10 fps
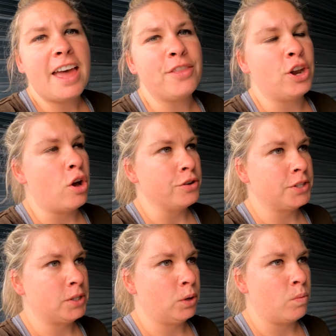And then
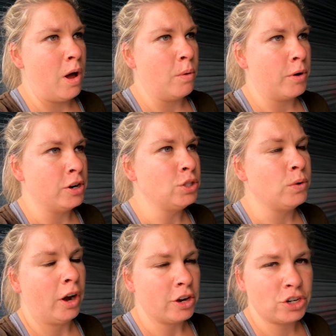also while we're
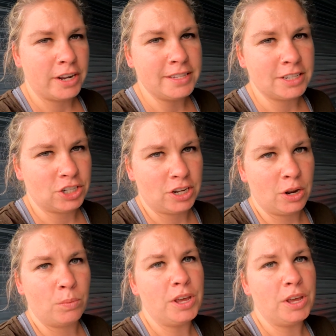doing our transition,